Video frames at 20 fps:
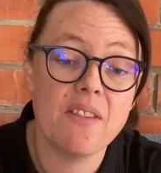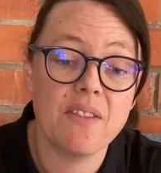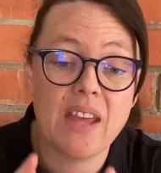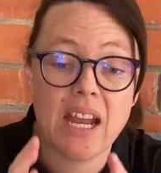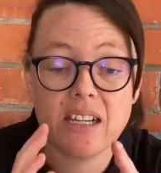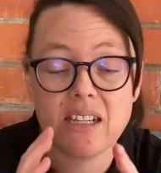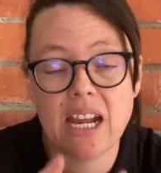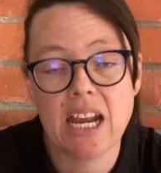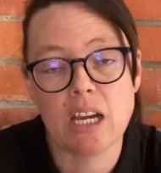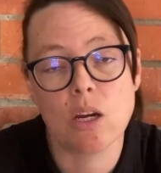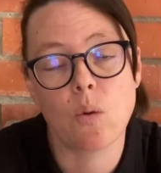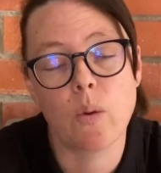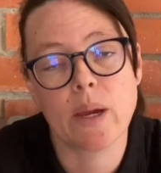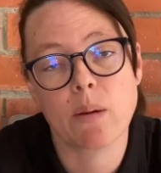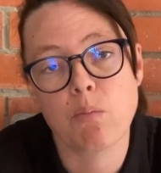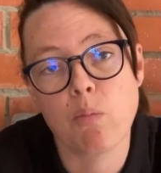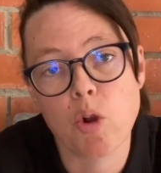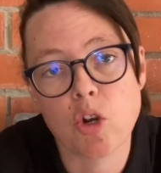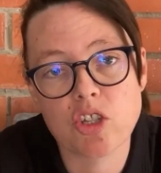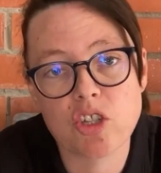that a
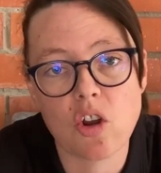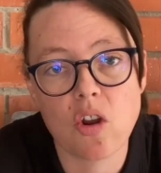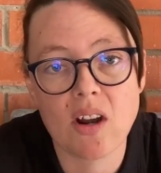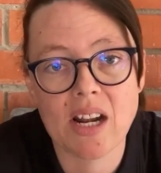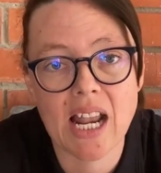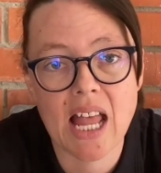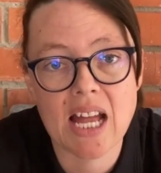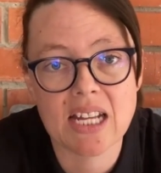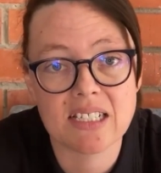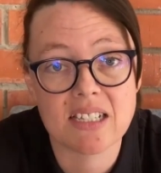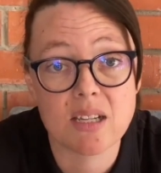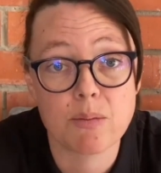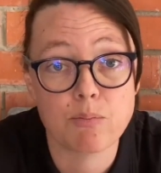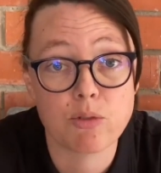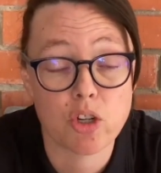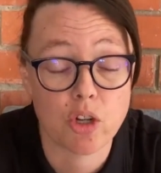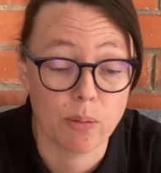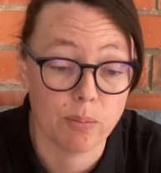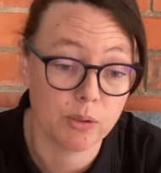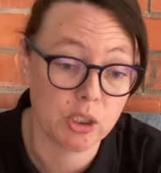QuickBooks Online
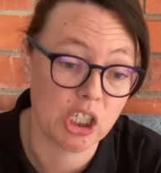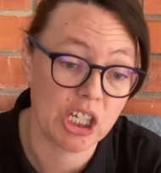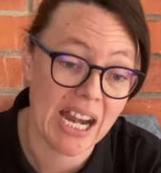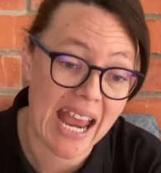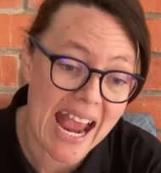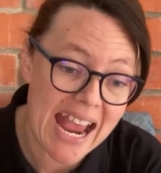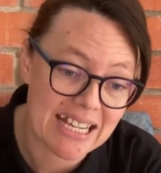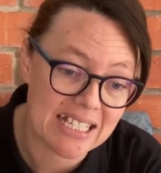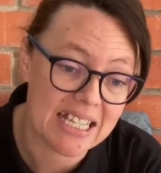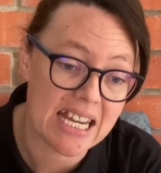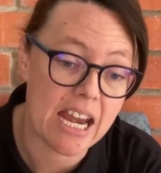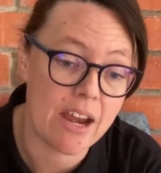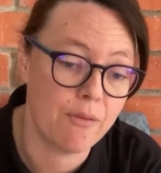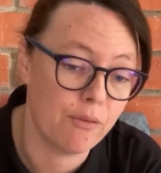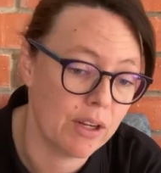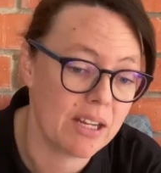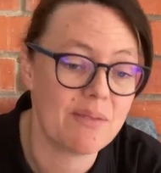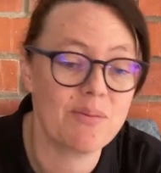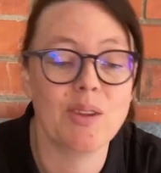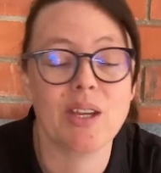subscription has
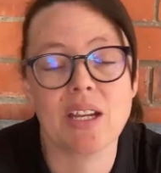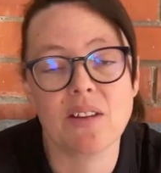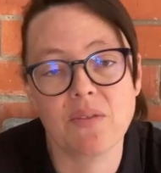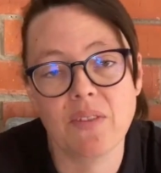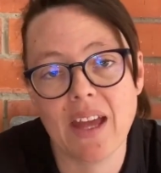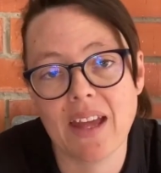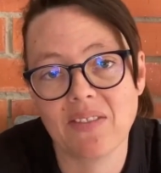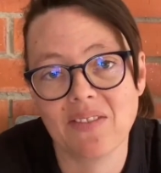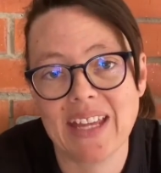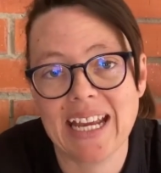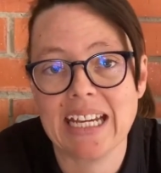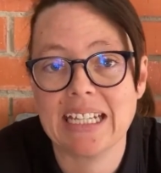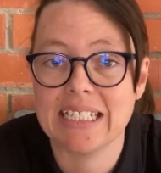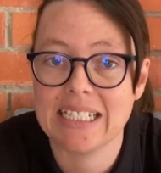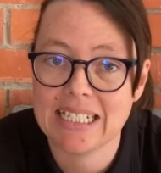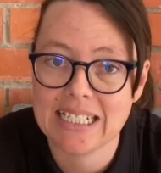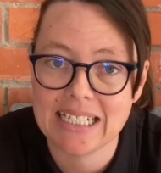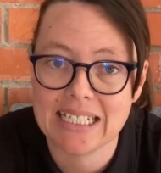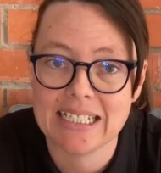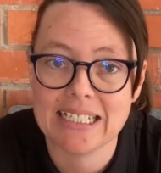everything that they
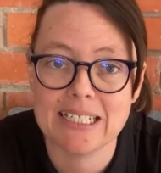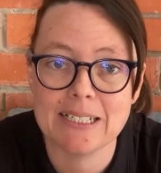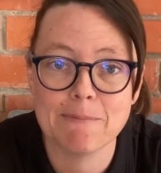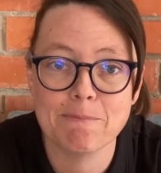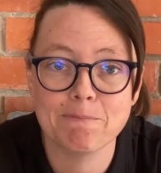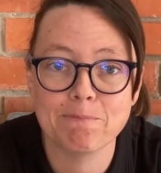need.